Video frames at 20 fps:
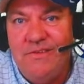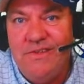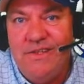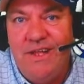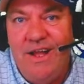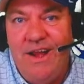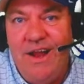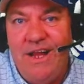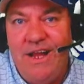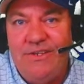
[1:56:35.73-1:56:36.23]

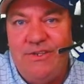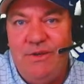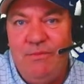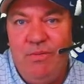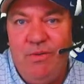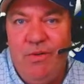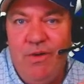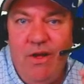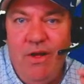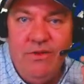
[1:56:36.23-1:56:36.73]
All right, so
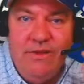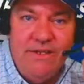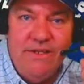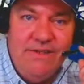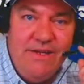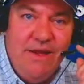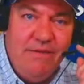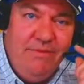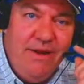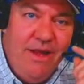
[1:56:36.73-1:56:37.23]

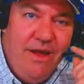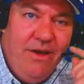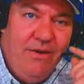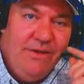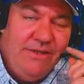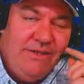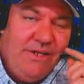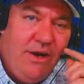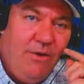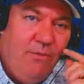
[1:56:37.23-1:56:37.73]
Peralta's up now.
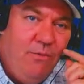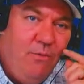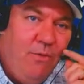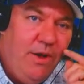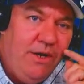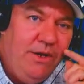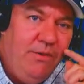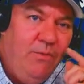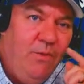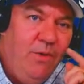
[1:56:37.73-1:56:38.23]
He's got a
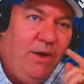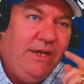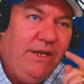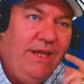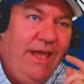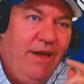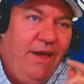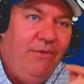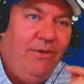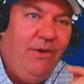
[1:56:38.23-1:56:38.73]
1-1
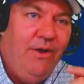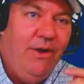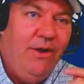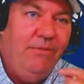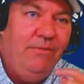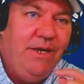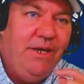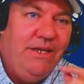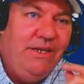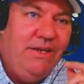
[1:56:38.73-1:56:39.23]
count on
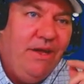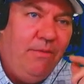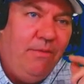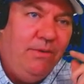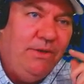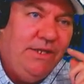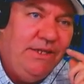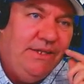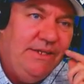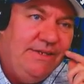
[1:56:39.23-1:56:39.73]
him. He
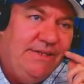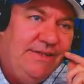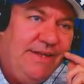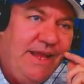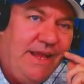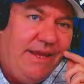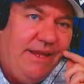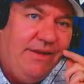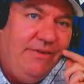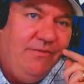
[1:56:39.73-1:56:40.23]
doubled in the
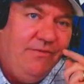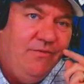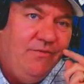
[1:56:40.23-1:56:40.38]
second.